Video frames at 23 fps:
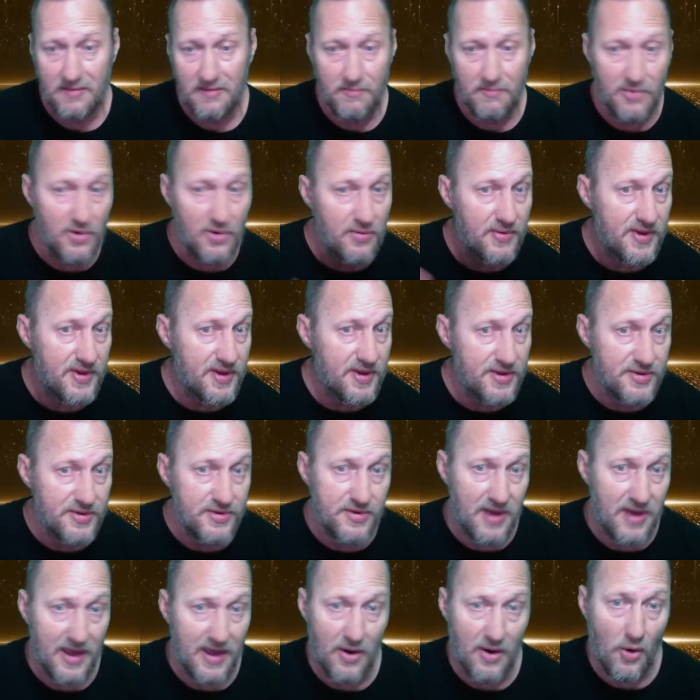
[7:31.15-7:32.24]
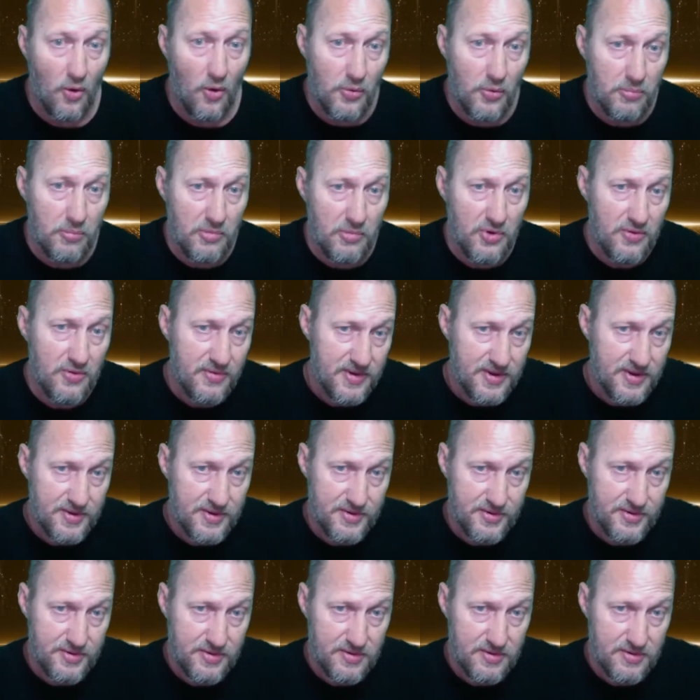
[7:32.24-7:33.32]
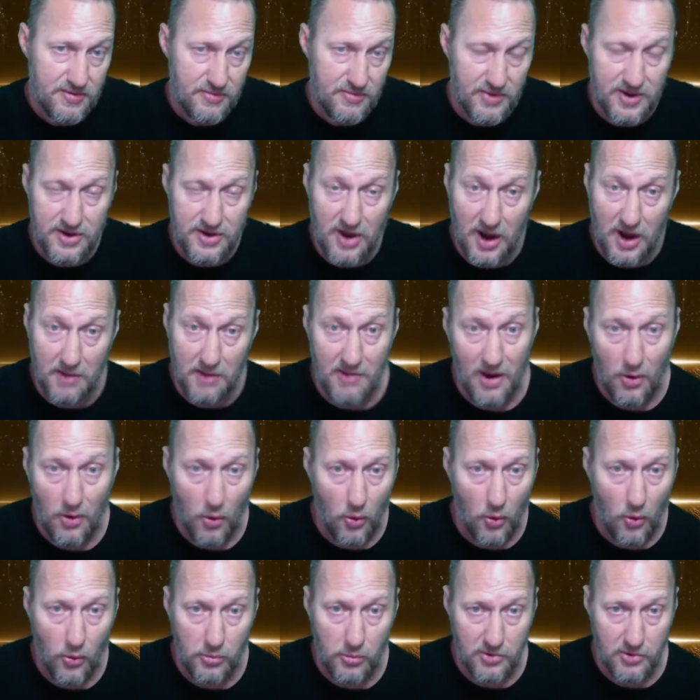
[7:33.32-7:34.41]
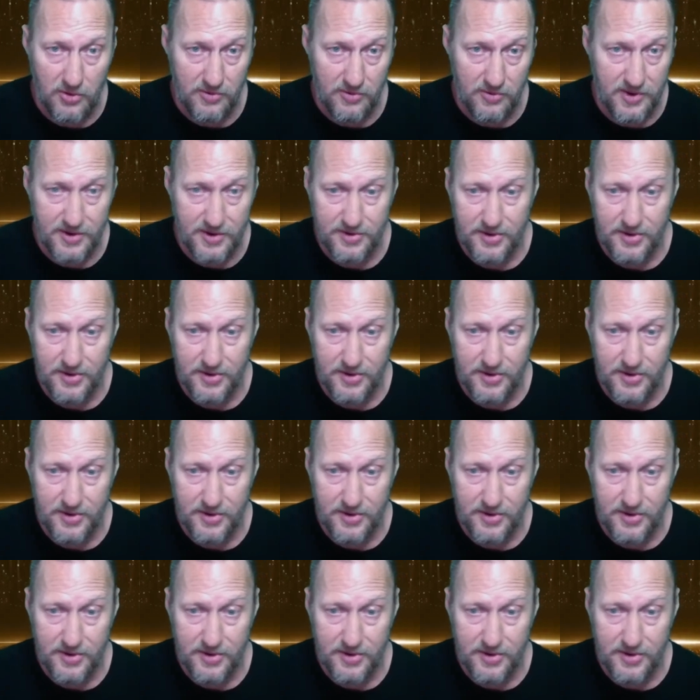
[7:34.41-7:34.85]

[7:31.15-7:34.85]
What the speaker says: movies, like old movies. We can talk about old movies,